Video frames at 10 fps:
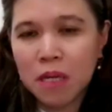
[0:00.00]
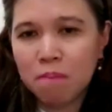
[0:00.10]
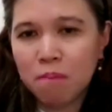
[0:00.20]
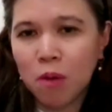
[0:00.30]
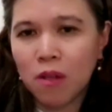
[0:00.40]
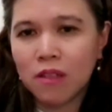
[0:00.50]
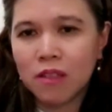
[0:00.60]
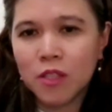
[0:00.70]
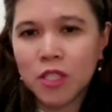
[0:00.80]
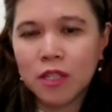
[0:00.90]
the
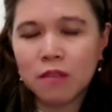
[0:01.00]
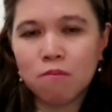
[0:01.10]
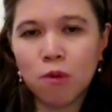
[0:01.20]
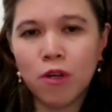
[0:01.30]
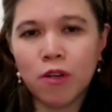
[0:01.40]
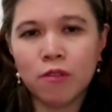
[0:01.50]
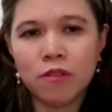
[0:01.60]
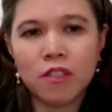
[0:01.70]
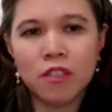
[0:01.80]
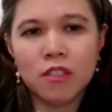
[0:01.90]
people. It's not more
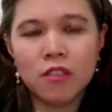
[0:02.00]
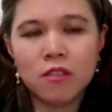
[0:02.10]
on,